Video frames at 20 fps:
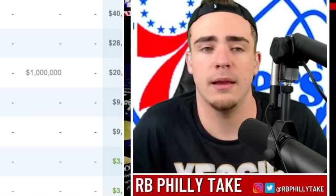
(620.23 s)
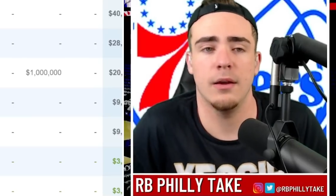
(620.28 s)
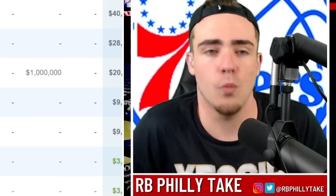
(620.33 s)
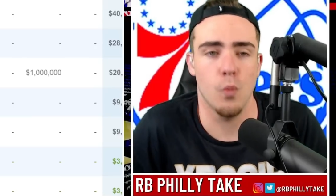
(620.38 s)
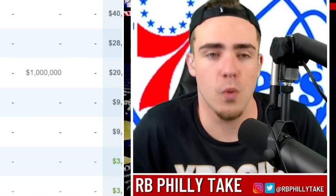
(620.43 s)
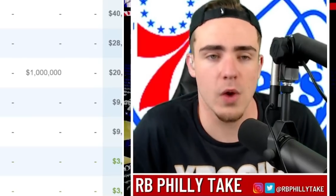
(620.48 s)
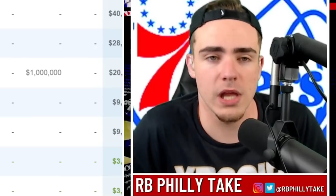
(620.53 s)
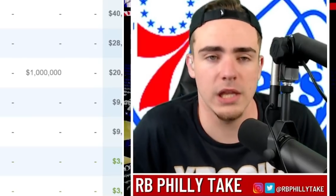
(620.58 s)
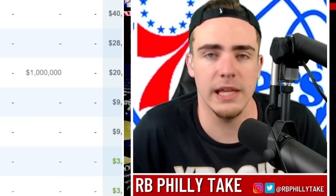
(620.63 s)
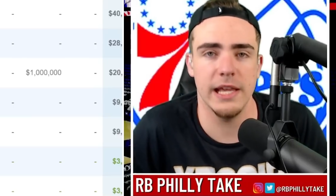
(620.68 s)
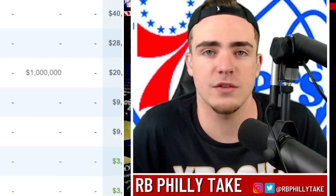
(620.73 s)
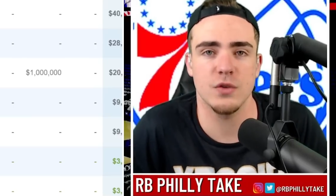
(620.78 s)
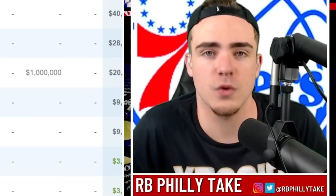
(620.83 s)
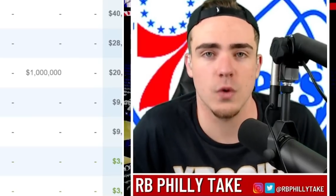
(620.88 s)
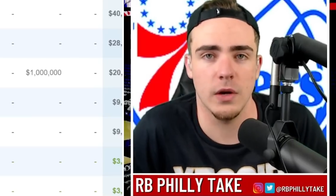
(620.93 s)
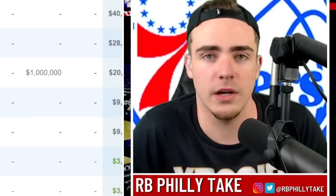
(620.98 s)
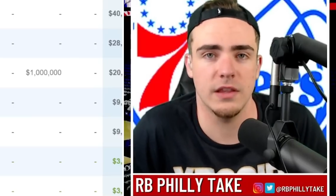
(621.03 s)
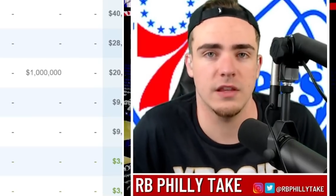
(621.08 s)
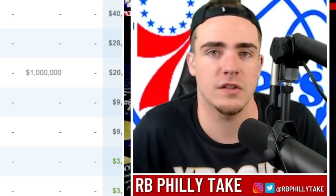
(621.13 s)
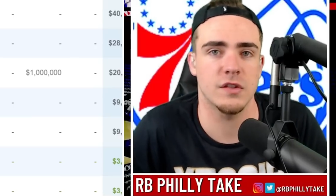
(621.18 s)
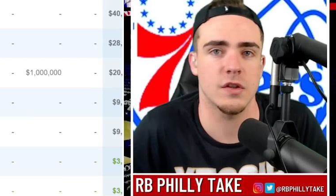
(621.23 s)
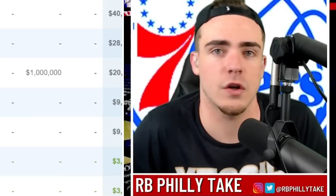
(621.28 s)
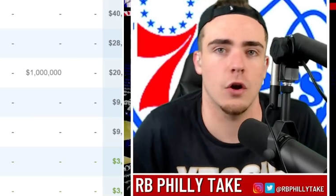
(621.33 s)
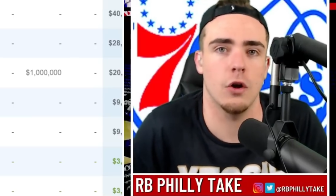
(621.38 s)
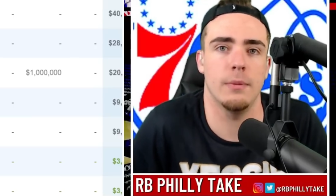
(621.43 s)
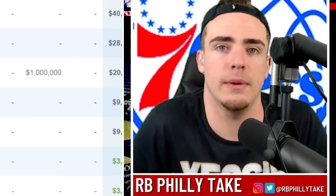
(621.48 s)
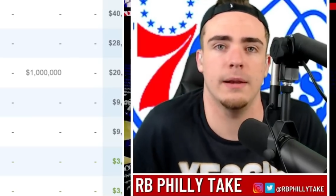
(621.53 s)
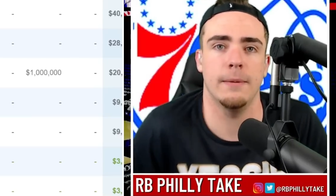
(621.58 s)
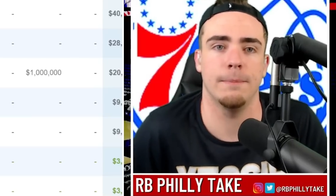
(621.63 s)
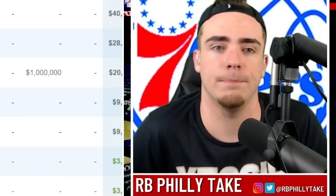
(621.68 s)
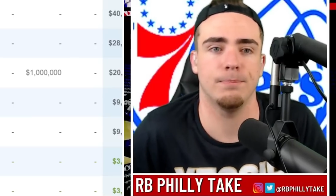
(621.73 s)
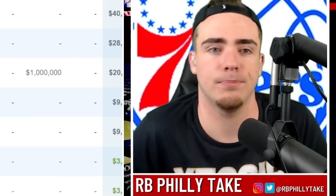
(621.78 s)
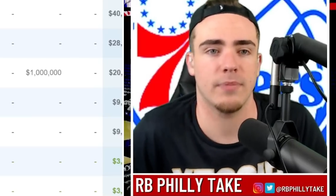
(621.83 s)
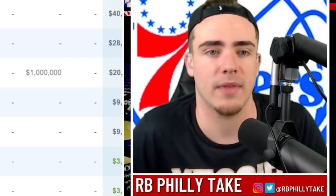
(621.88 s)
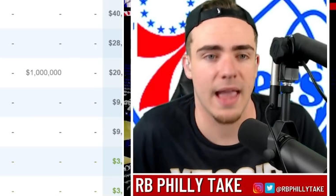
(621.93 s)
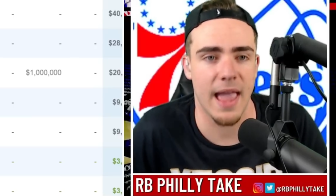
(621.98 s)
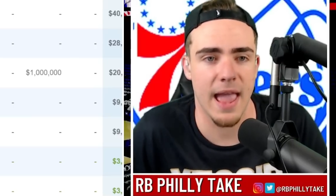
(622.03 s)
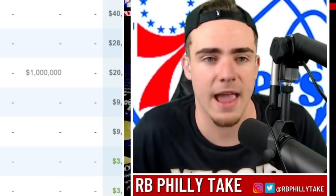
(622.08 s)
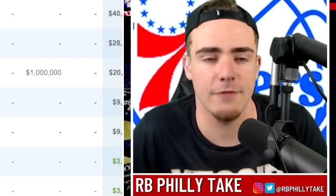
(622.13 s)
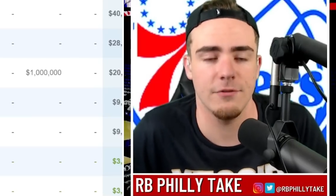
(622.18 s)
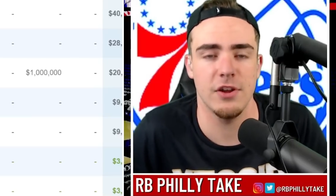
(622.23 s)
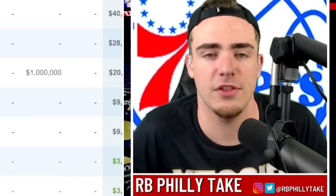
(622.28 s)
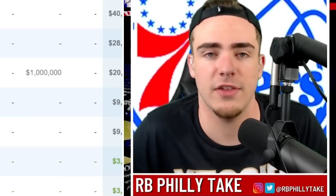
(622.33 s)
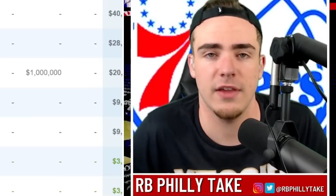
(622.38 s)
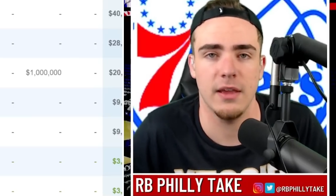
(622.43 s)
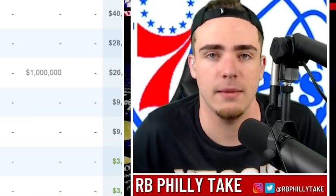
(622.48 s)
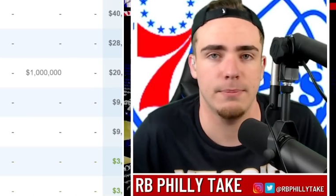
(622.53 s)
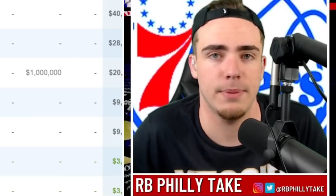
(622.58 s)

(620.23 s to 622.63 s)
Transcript: Really, it's going to determine everything